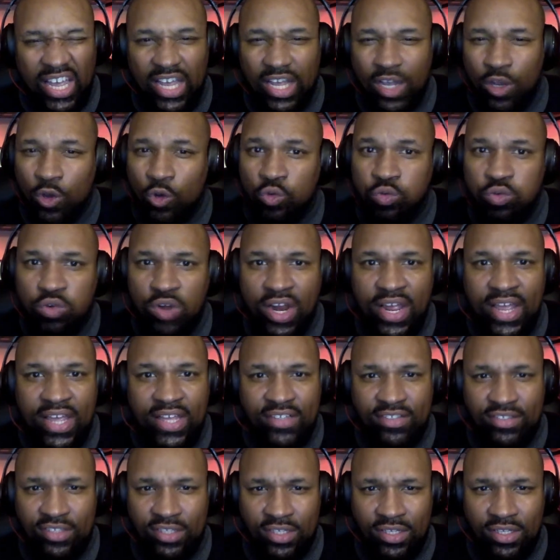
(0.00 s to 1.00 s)

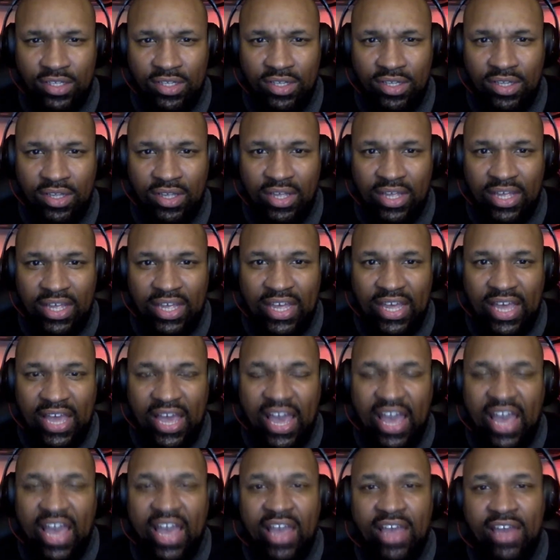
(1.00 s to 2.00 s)
Crazy.
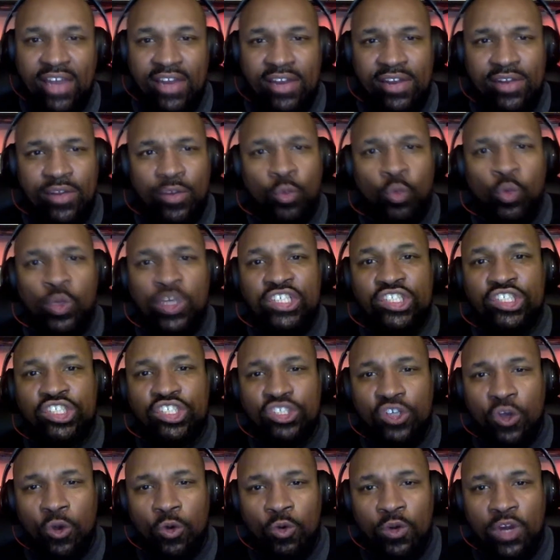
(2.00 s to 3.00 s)
And we
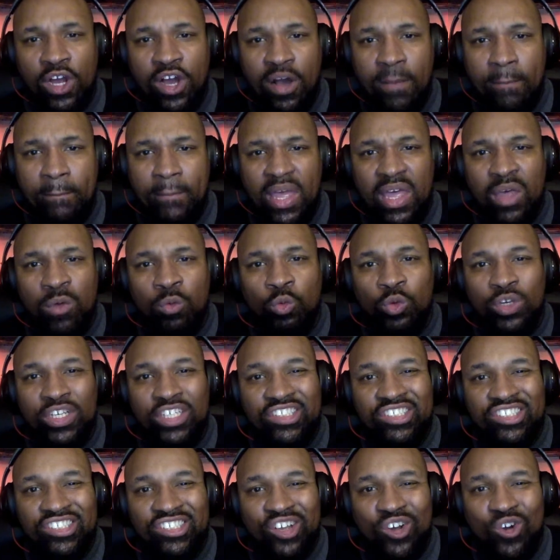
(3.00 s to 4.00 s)
showed up and we
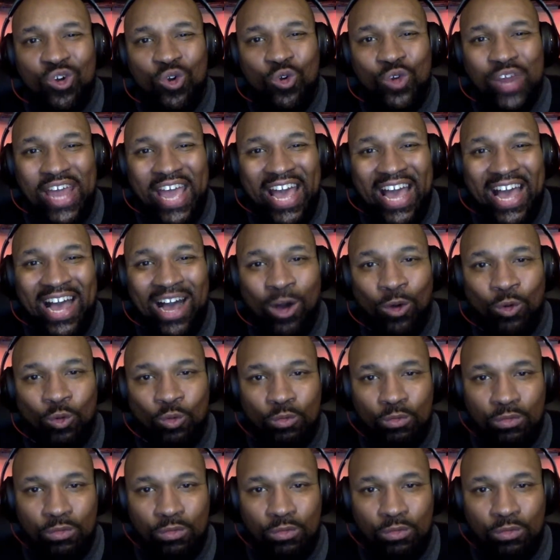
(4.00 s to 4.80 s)
showed out.